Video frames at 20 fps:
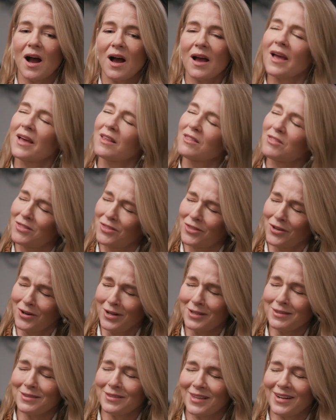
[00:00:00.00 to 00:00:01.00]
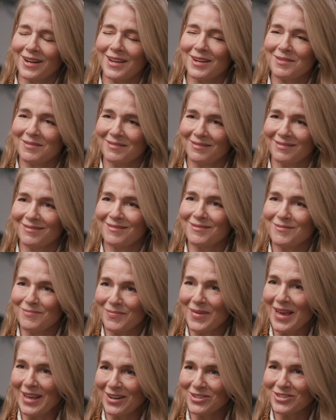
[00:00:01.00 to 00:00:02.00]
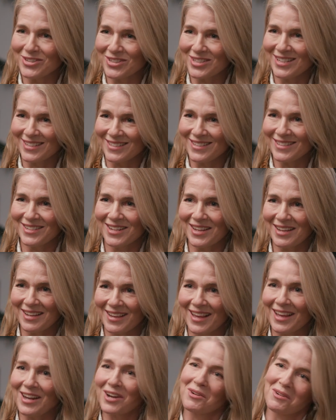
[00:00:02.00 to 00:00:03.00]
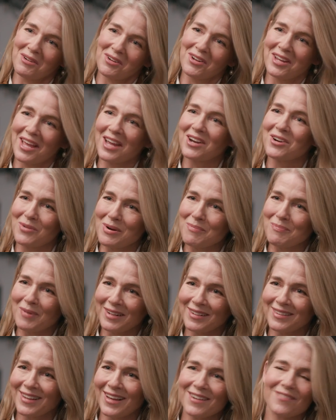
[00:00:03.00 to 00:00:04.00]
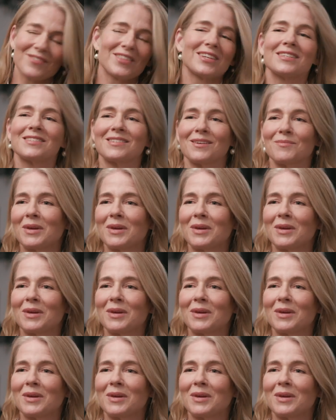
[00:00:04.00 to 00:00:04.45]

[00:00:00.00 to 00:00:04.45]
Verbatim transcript: I had thought that I'd managed this, to get a grip on a lot of this.